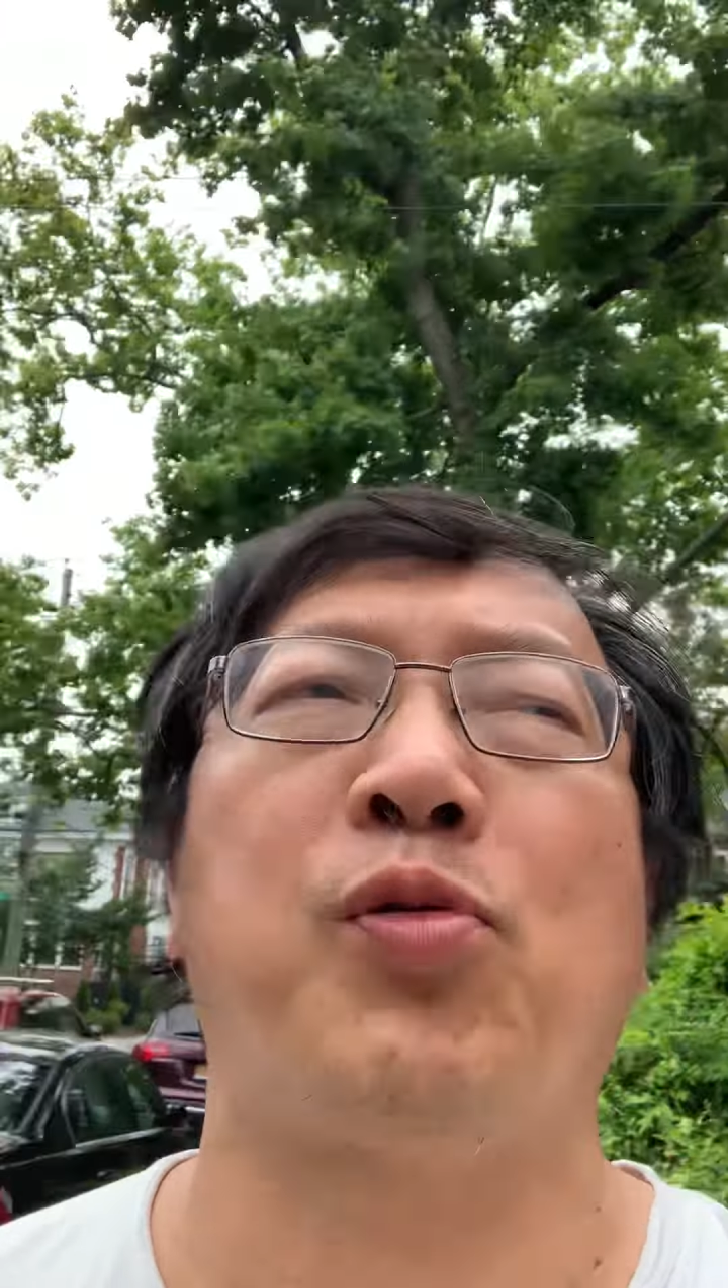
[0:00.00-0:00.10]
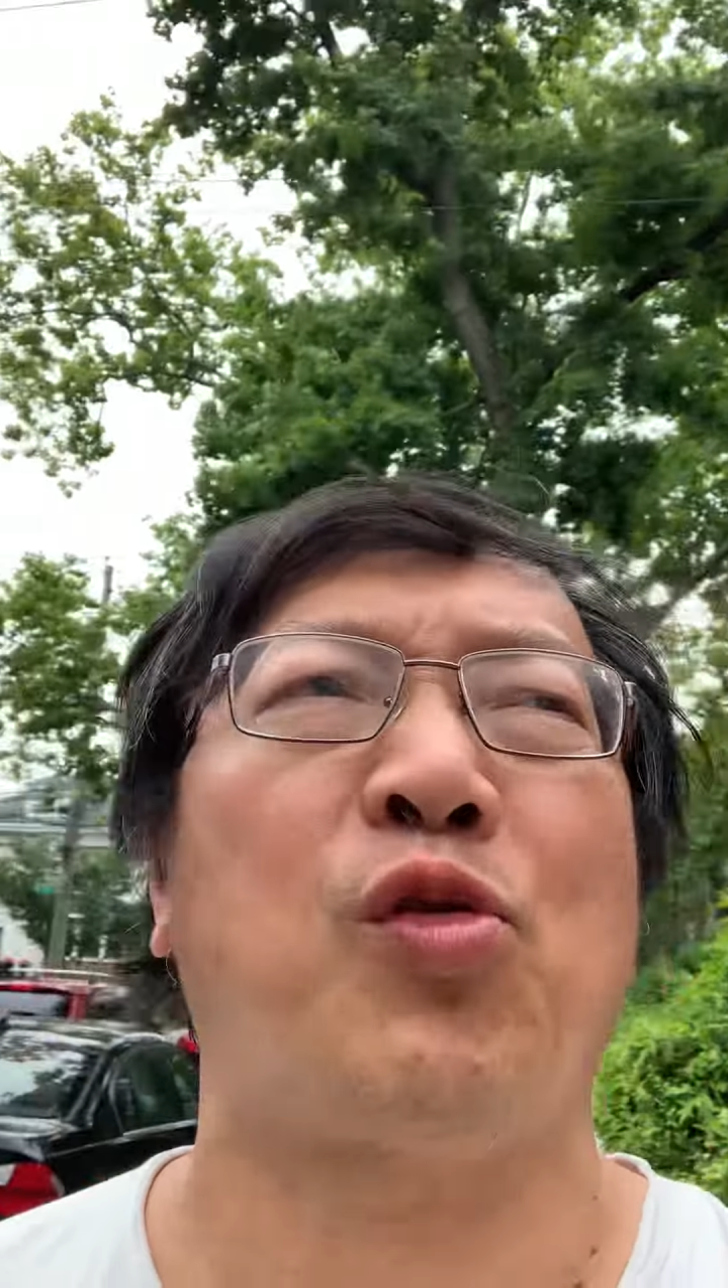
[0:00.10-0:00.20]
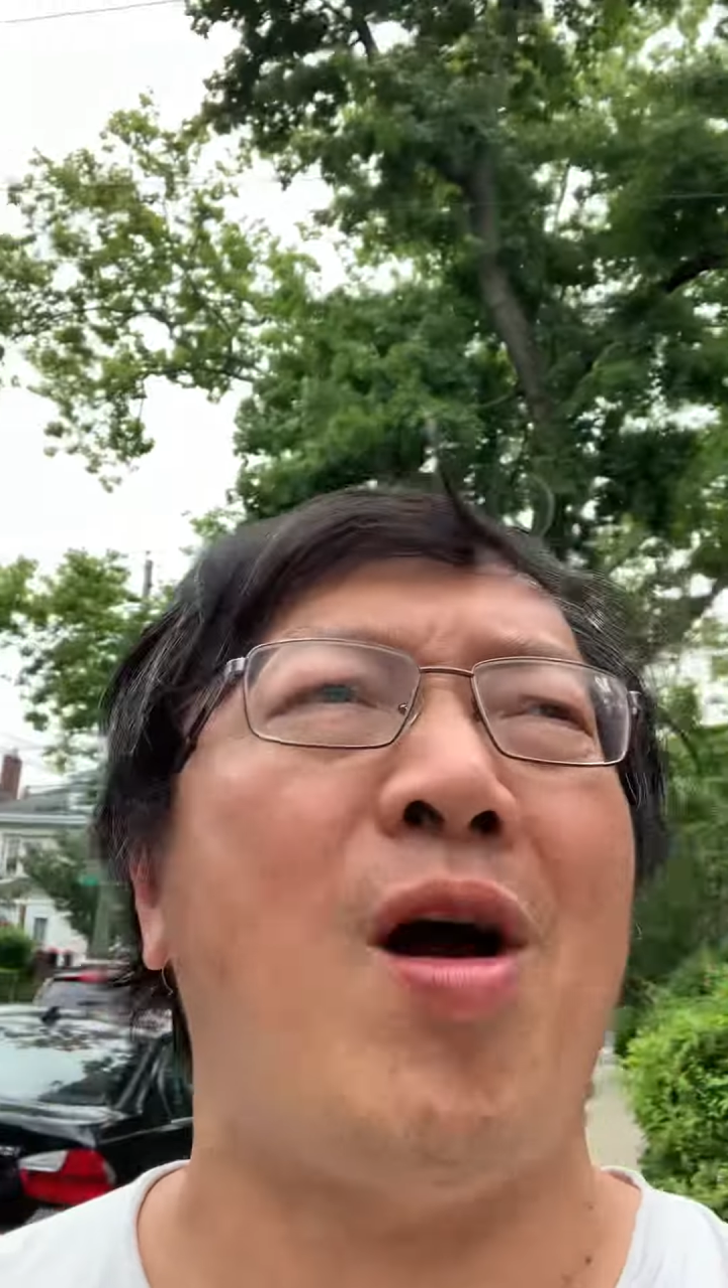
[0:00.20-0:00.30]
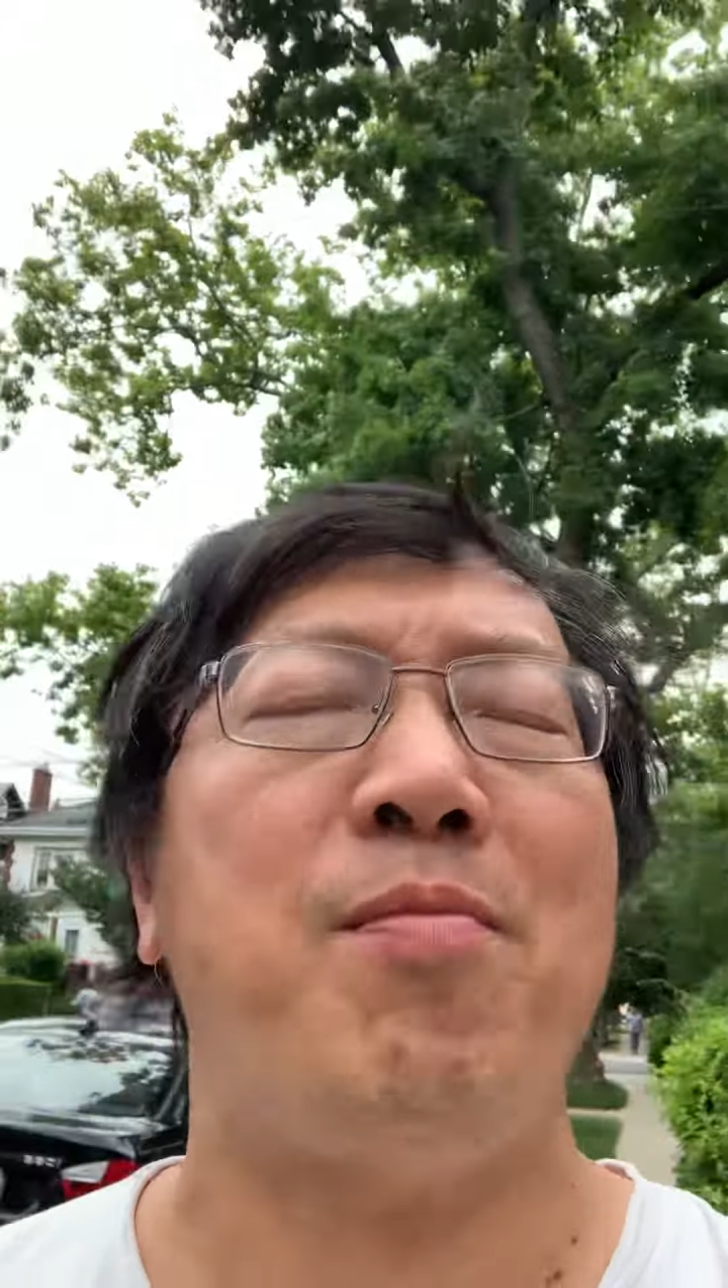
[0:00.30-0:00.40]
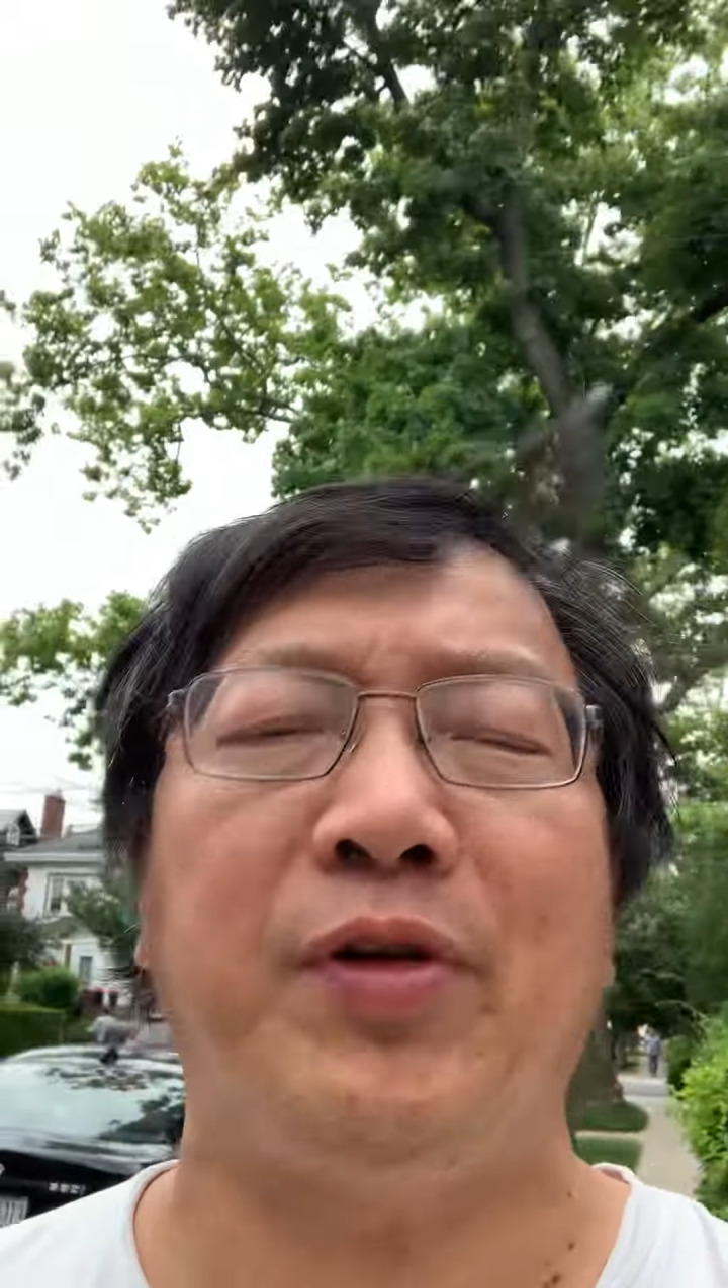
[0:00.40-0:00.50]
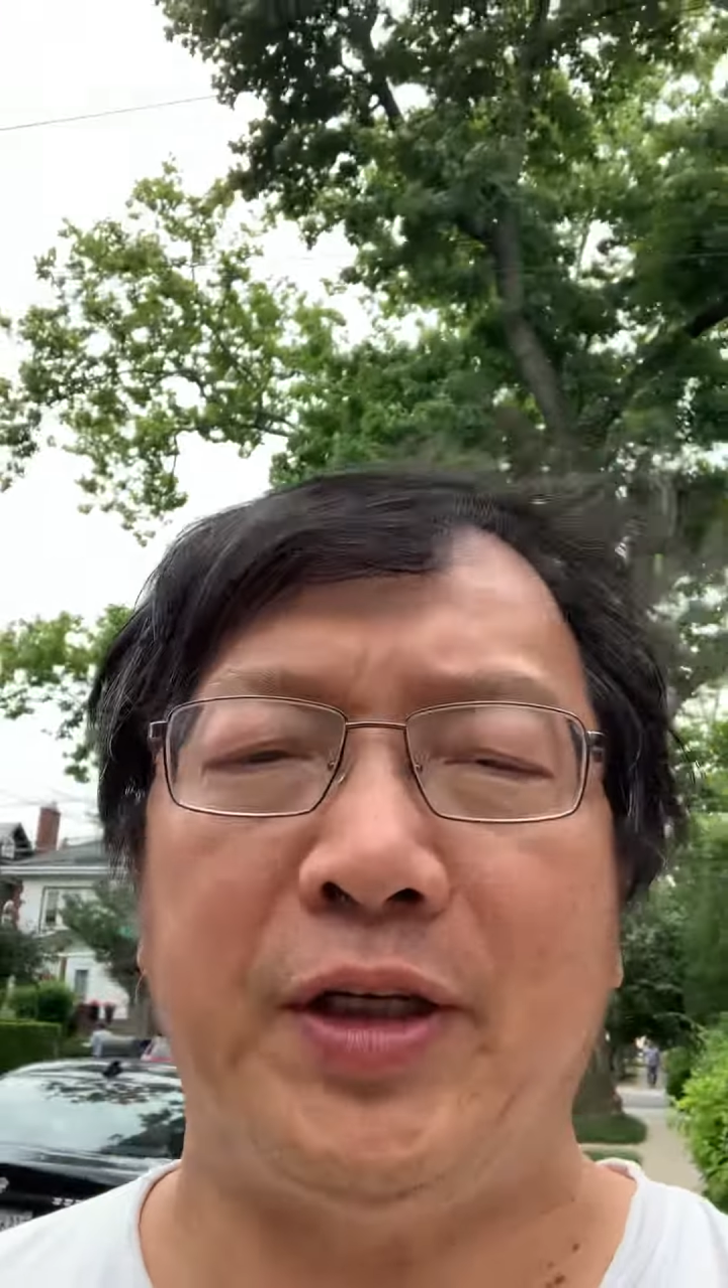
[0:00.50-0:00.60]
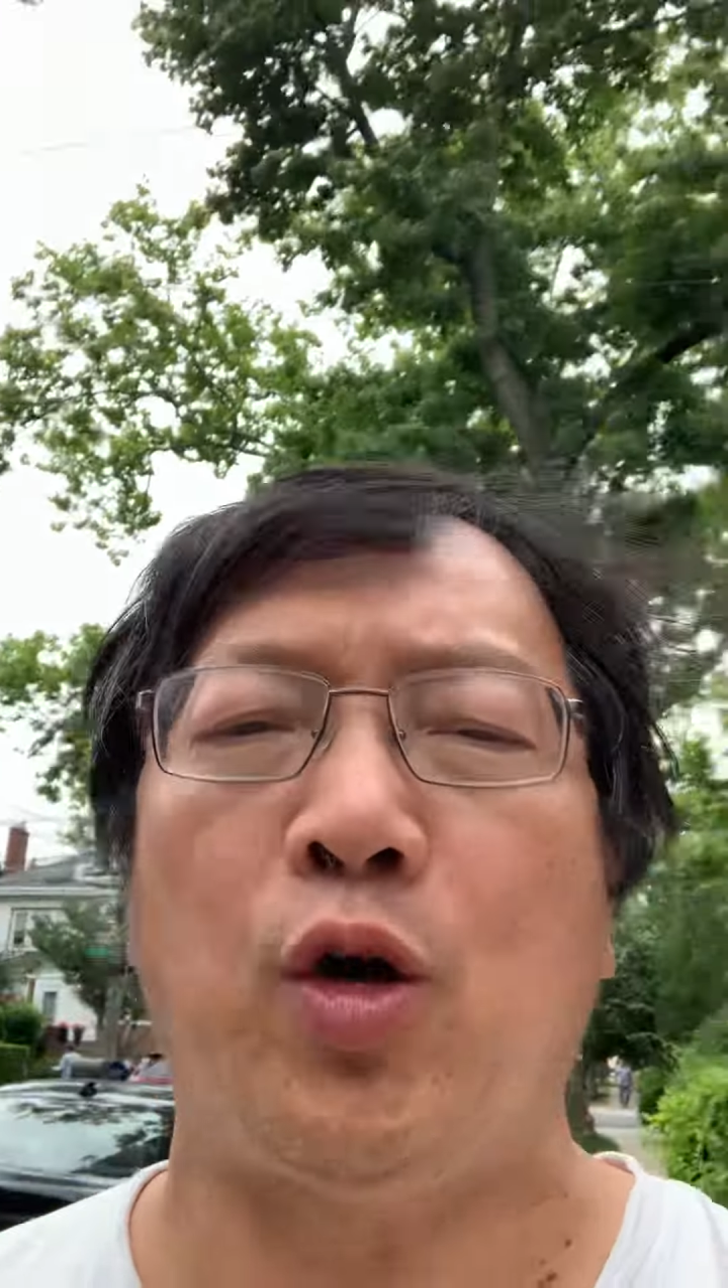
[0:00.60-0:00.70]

primary